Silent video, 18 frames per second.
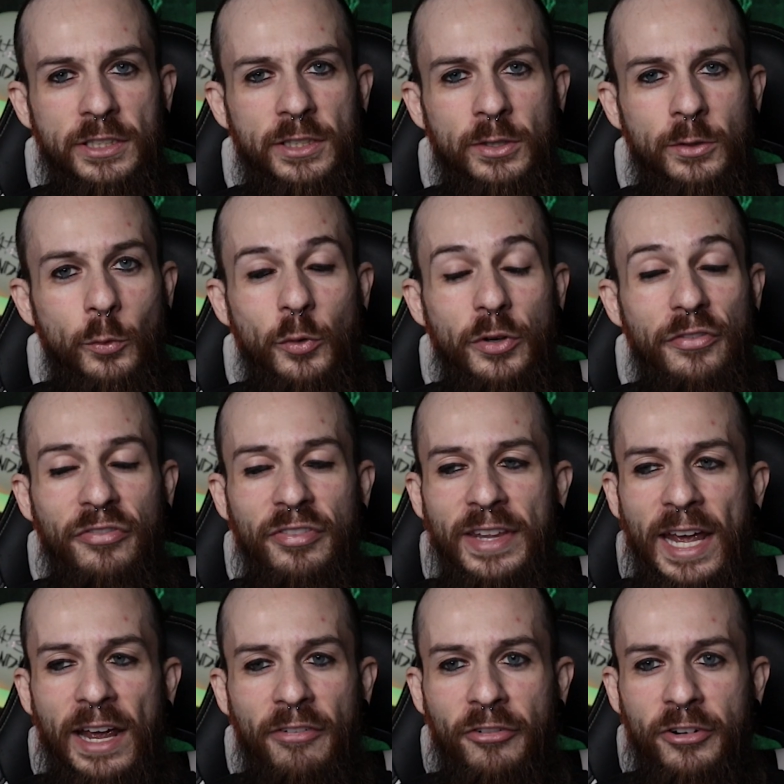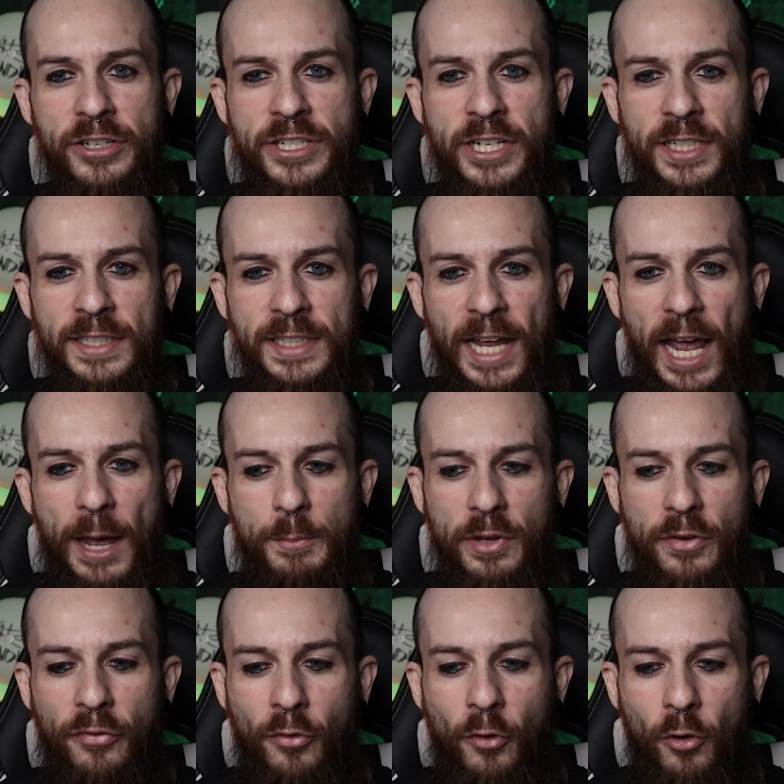You know, we've never done that
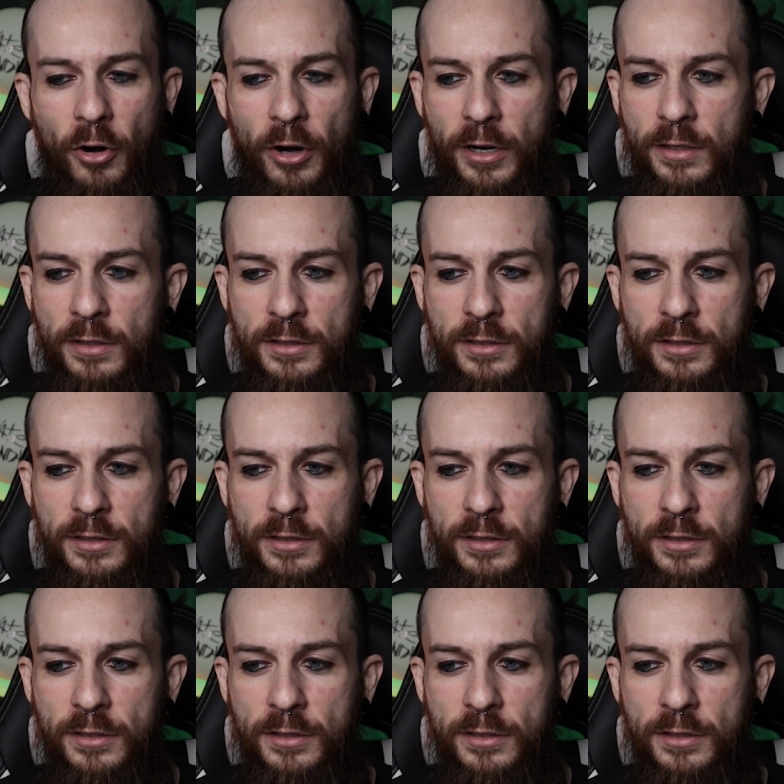before.